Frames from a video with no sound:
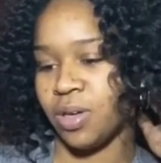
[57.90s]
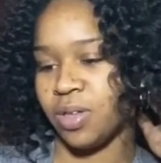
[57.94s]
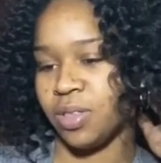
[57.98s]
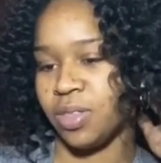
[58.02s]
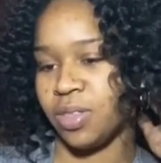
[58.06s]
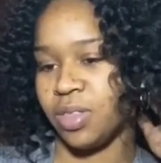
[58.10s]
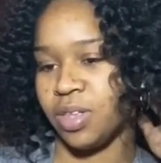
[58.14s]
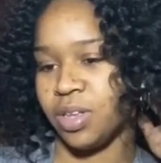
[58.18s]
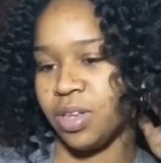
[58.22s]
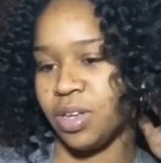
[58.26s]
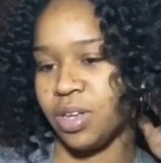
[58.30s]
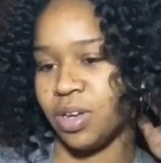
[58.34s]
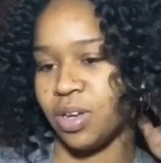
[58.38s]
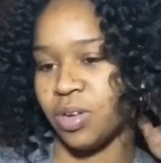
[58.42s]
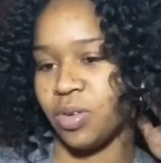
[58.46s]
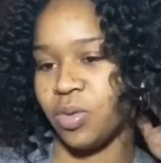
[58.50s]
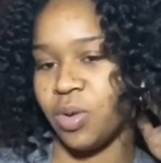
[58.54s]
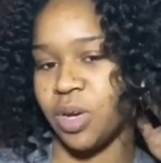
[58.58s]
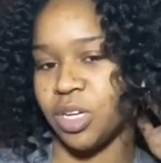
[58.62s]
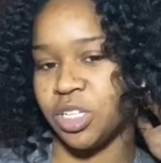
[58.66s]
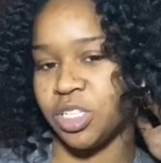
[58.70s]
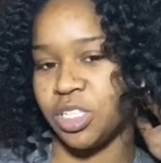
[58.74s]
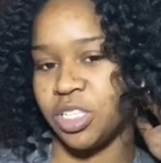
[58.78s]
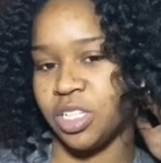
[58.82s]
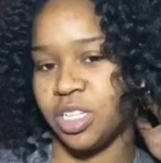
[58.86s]
the
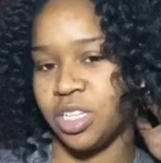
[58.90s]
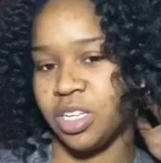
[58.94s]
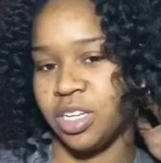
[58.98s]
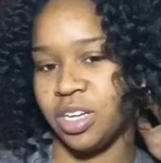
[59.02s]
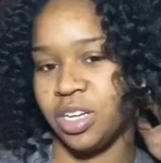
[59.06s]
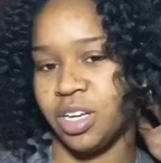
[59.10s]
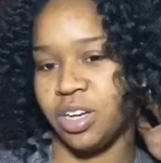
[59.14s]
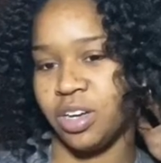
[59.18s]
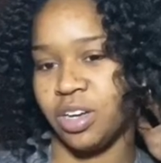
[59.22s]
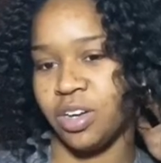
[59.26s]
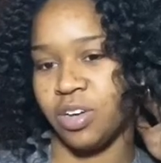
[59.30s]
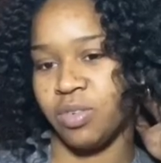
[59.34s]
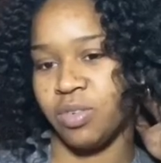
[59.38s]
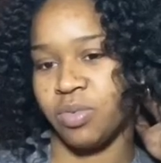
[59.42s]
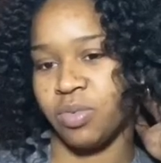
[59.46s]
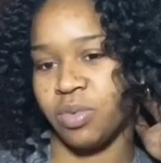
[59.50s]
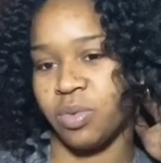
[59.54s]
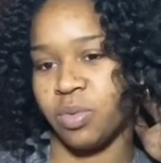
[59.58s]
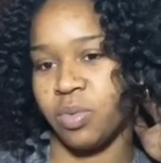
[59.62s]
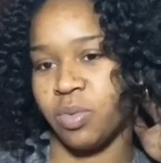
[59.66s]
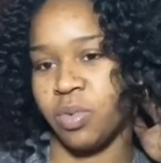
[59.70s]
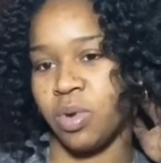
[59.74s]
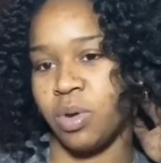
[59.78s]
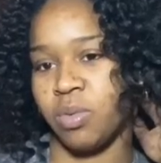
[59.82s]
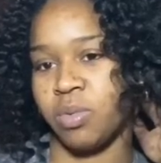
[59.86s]
question of
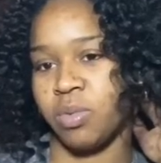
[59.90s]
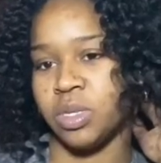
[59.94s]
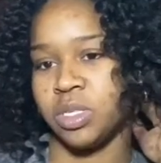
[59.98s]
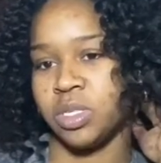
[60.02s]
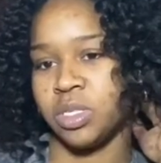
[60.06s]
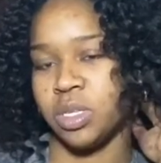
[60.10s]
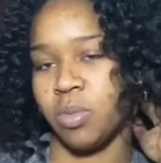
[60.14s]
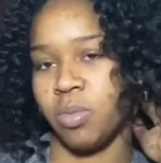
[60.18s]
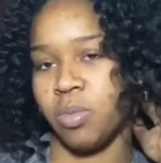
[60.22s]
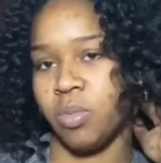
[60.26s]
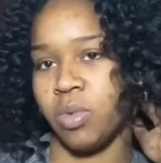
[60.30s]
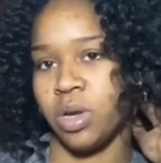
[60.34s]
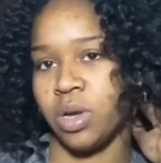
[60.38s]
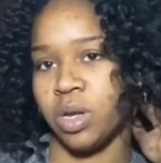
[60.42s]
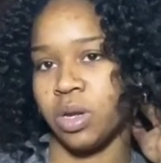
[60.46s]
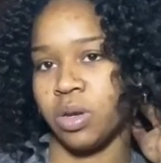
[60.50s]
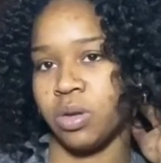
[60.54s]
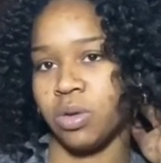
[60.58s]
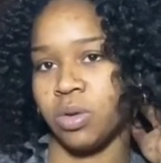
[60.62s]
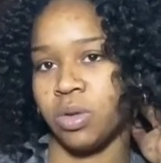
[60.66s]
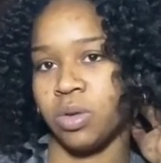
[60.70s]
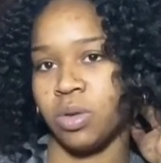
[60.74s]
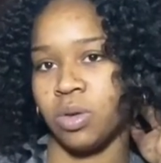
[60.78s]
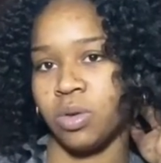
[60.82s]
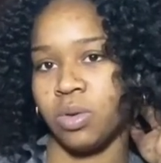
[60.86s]
what would someone
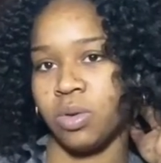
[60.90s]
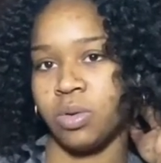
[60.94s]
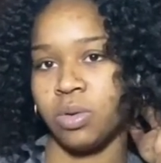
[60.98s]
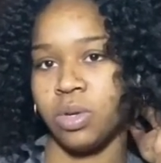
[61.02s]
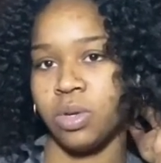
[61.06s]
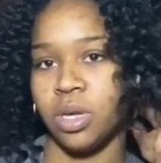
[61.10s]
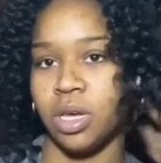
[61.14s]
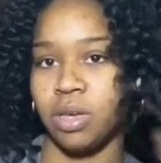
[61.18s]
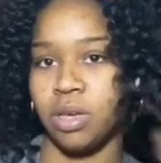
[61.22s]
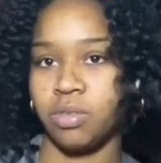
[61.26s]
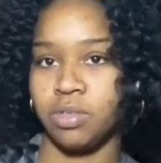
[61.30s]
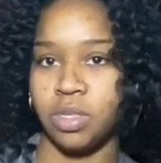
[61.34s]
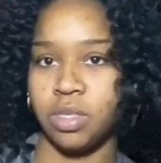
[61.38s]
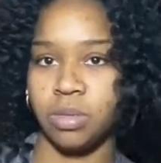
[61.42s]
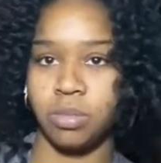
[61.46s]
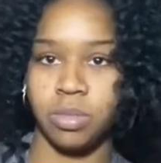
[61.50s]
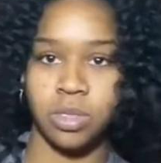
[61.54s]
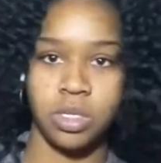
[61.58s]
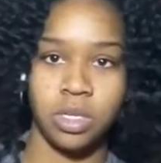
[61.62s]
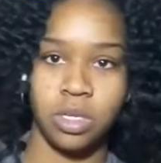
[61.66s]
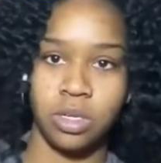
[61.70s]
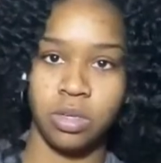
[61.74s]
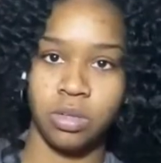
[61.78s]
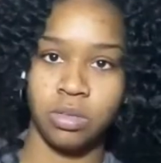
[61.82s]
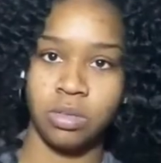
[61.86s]
who loves
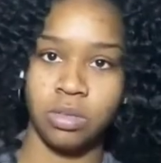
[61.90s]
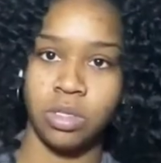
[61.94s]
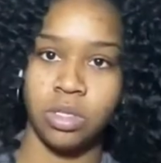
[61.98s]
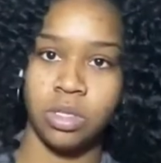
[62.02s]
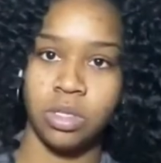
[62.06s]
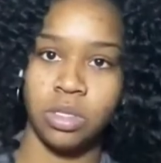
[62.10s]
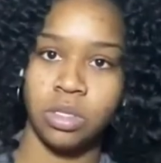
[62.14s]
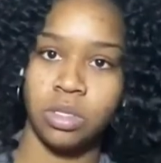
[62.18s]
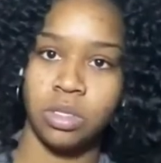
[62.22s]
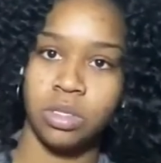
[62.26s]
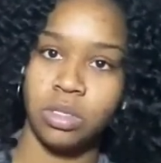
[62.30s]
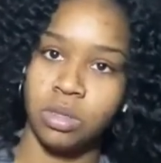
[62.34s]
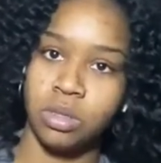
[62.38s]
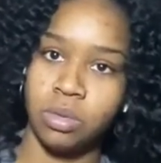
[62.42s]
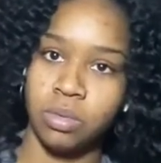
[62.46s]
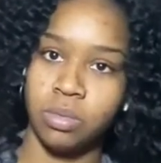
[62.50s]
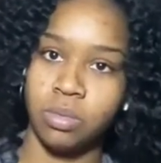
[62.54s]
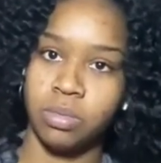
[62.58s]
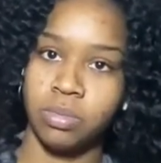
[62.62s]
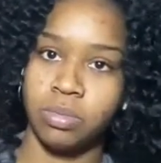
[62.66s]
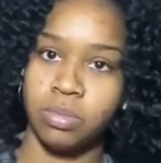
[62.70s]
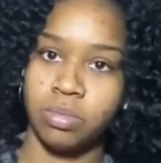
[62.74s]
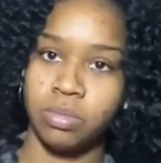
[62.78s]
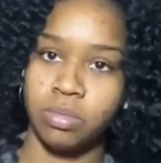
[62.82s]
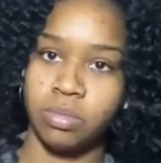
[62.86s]
themselves do?
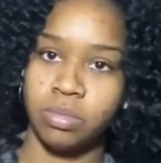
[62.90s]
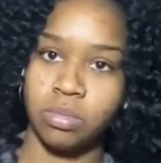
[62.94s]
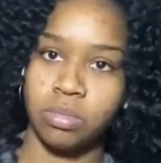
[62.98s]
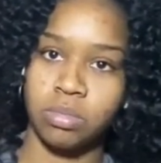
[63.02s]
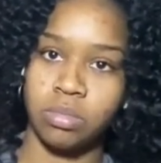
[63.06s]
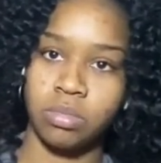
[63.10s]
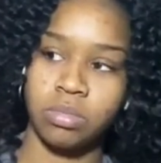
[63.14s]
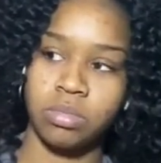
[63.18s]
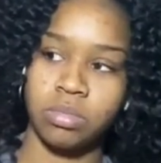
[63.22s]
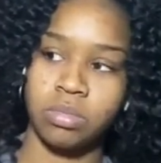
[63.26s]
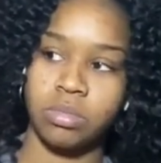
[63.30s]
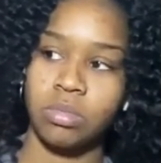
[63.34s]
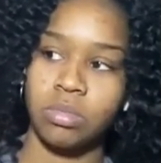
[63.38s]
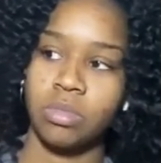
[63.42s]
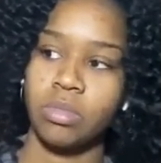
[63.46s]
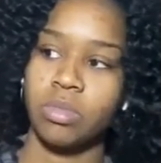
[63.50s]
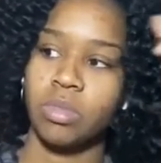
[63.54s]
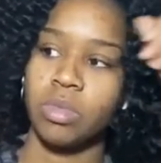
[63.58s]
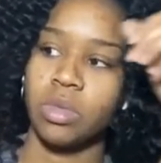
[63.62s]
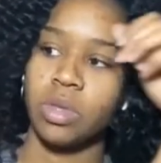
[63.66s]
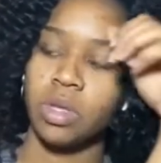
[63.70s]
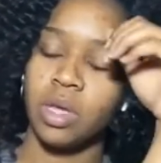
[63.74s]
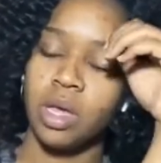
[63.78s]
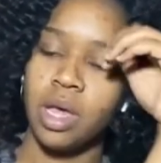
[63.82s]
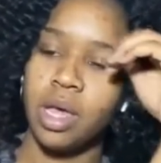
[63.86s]

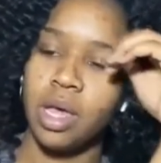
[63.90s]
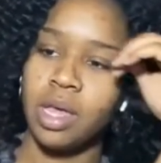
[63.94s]
I